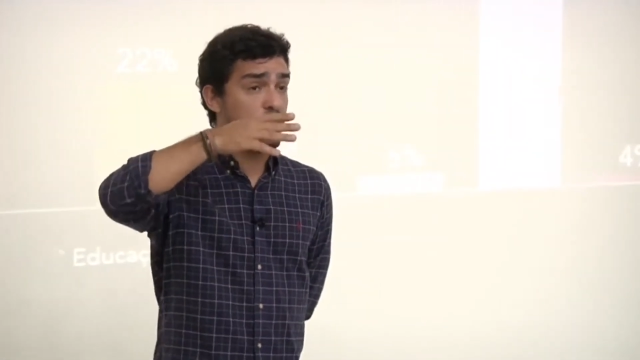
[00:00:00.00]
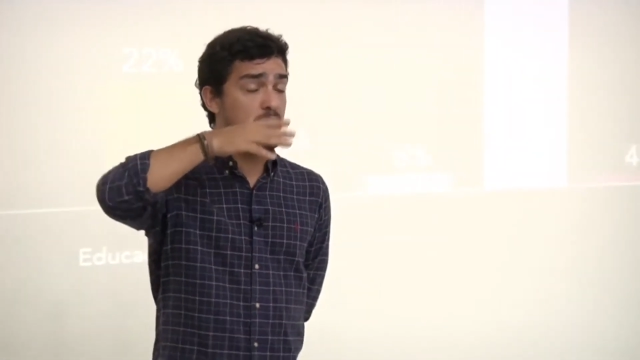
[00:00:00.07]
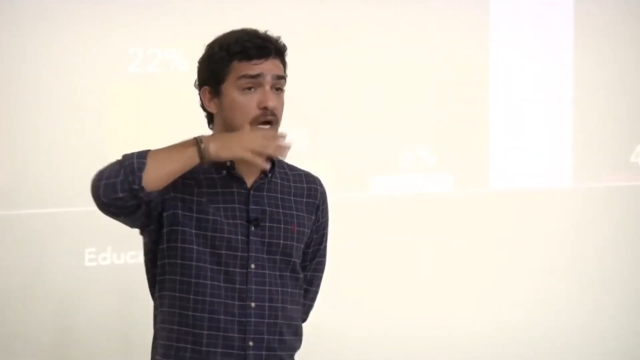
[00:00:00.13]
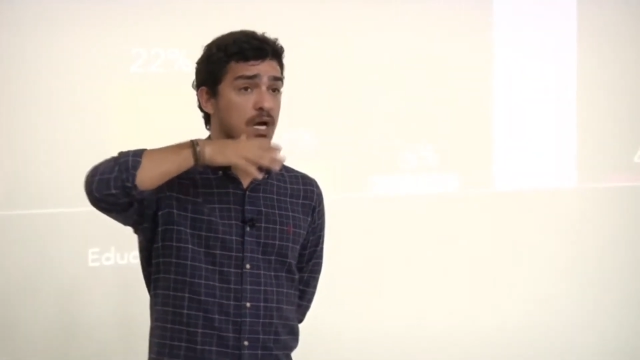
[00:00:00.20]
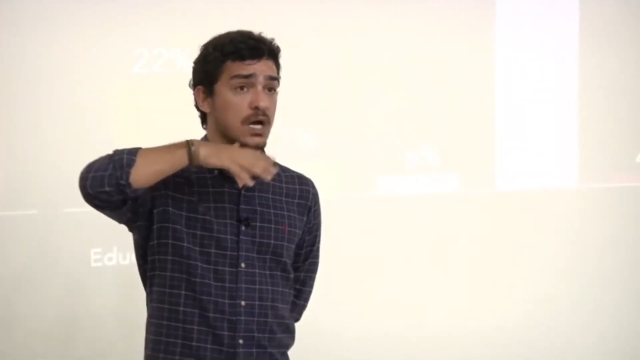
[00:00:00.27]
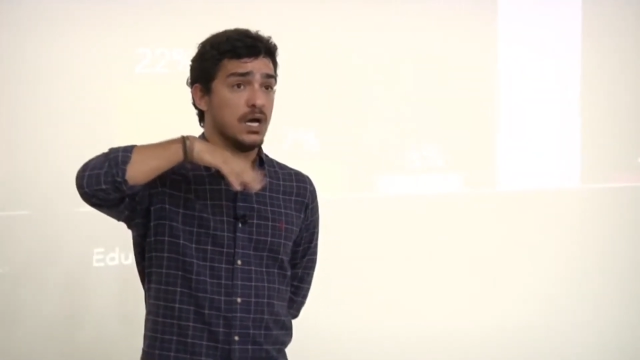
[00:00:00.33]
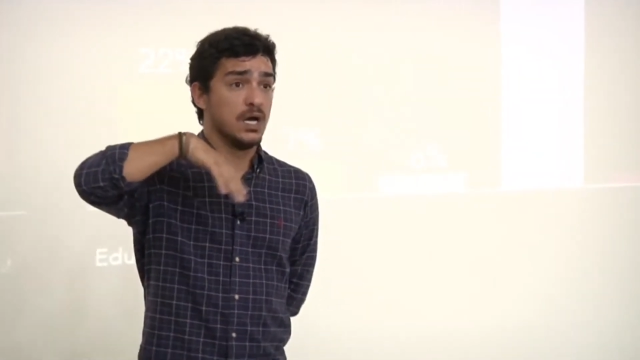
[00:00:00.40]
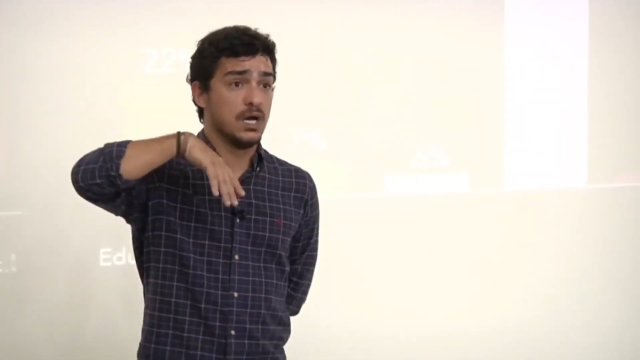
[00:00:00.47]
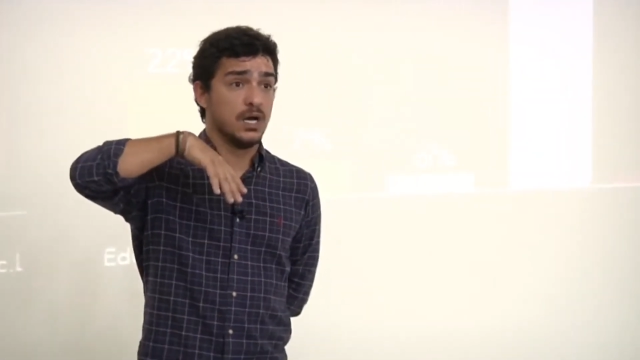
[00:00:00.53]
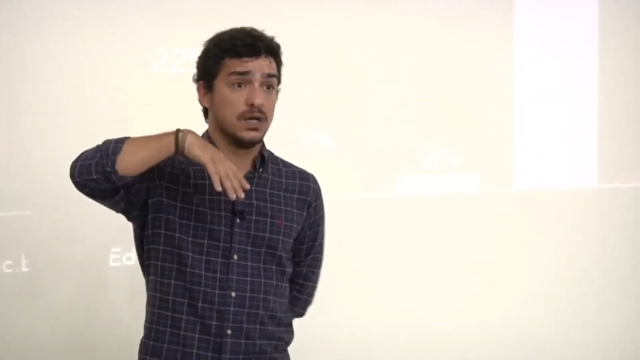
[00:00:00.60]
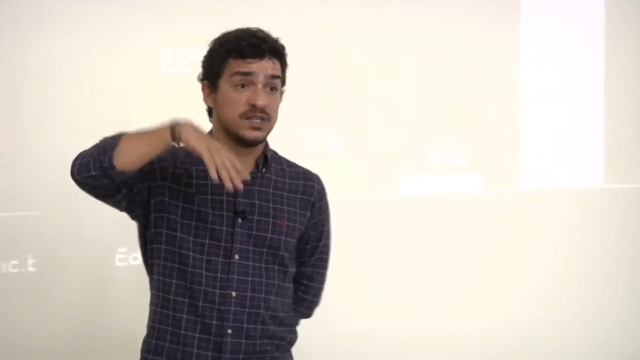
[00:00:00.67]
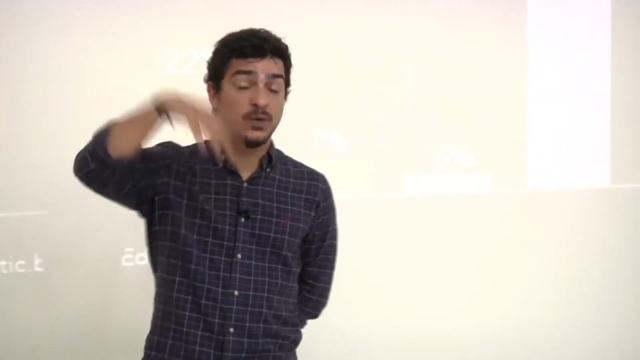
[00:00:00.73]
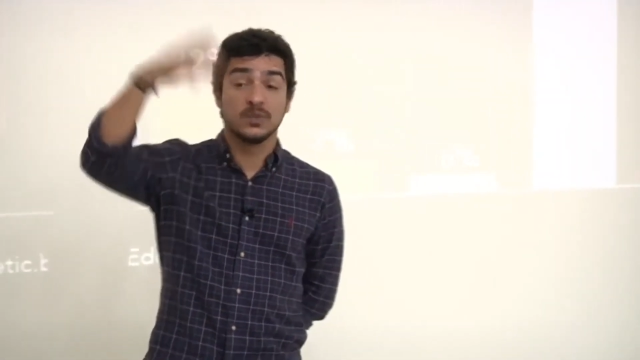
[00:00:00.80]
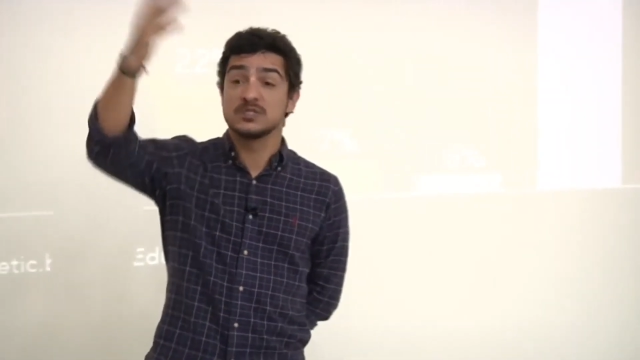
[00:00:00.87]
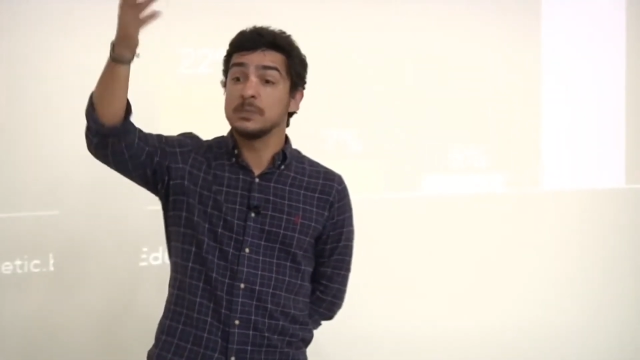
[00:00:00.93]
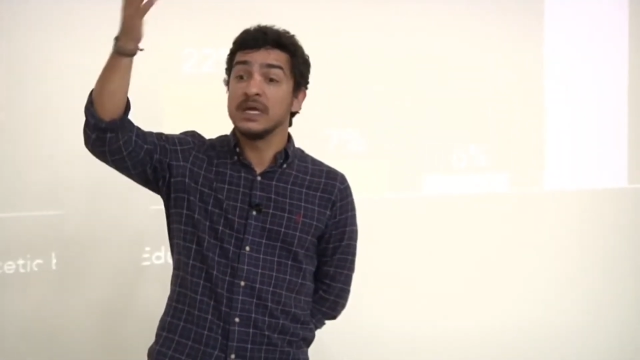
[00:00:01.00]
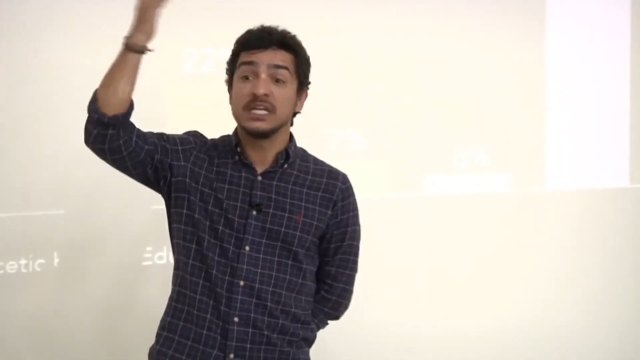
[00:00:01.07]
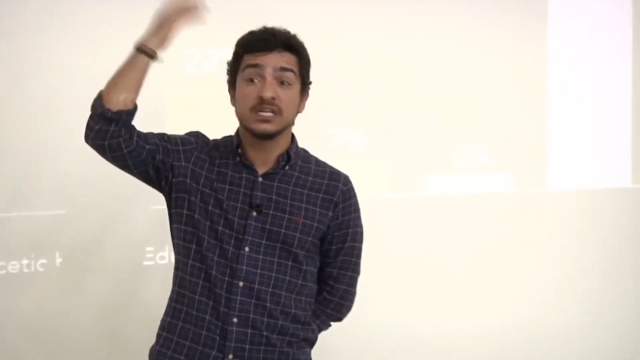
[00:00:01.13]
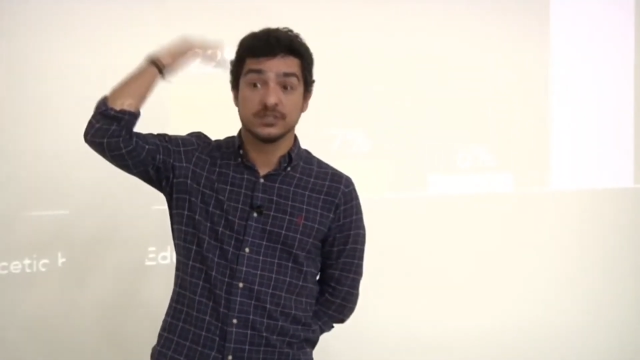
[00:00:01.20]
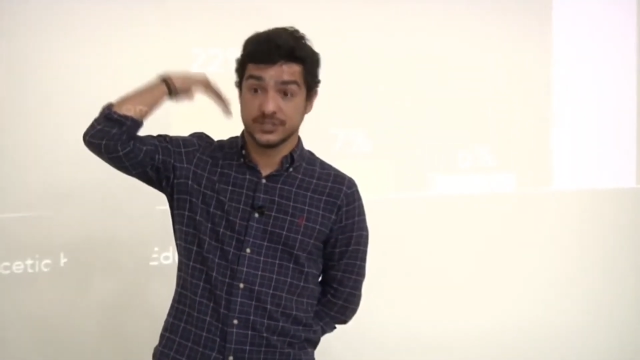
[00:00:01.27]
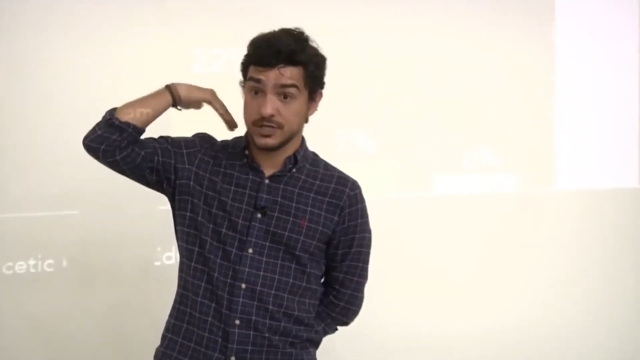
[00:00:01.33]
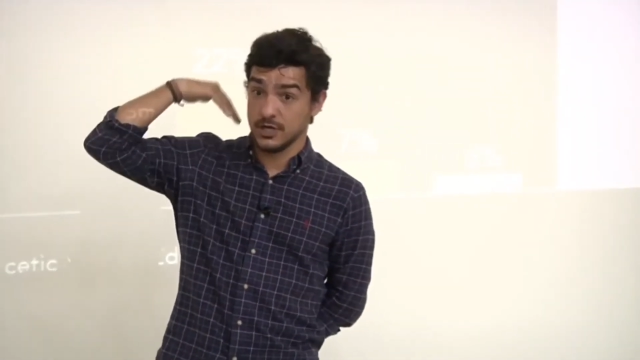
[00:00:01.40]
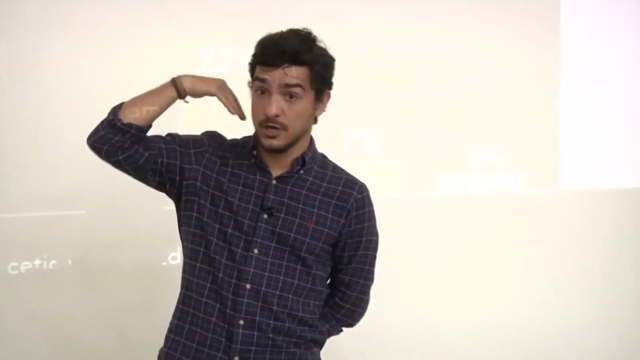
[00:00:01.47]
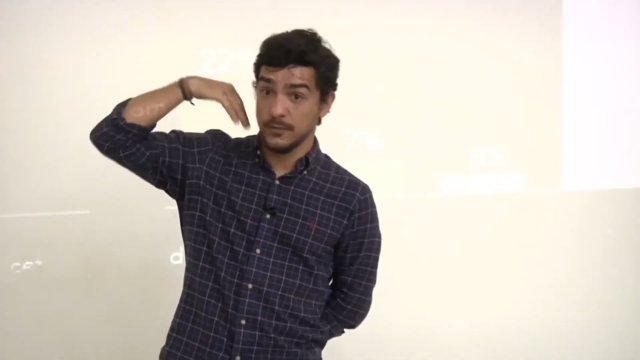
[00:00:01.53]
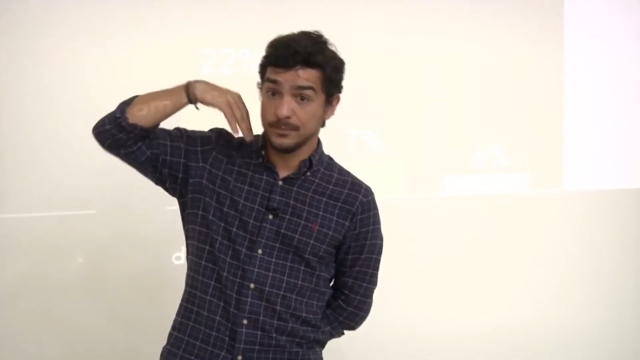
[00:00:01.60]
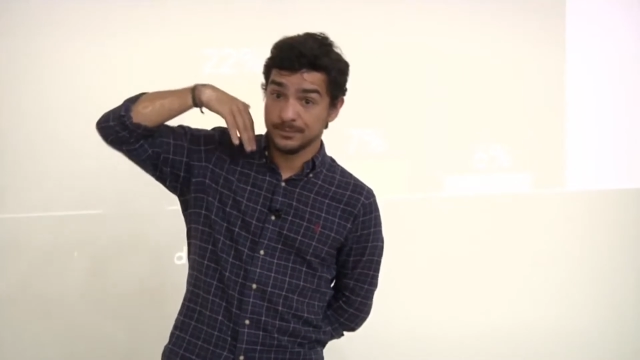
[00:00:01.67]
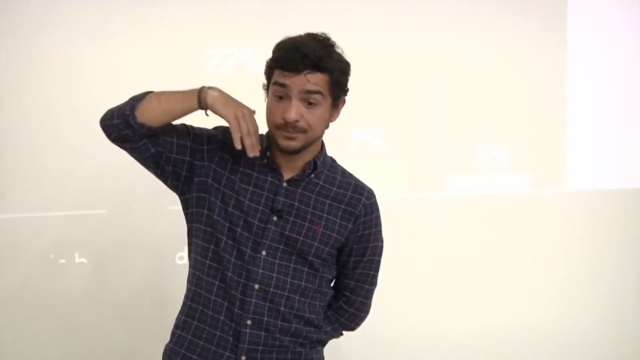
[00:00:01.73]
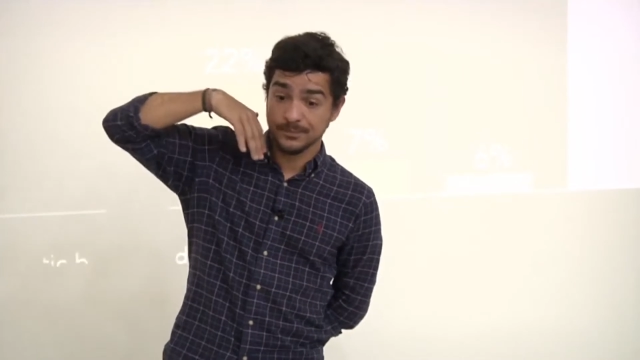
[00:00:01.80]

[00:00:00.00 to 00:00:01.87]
that was many years ago.